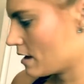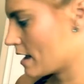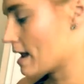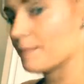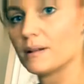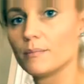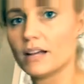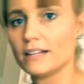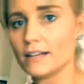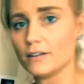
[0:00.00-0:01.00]
And I'm gonna
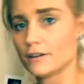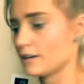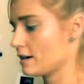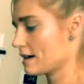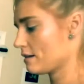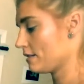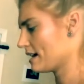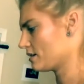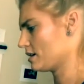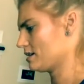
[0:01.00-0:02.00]
blend it. You're gonna hear how
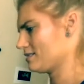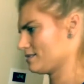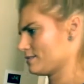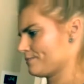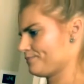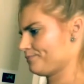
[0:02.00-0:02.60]
loud it is.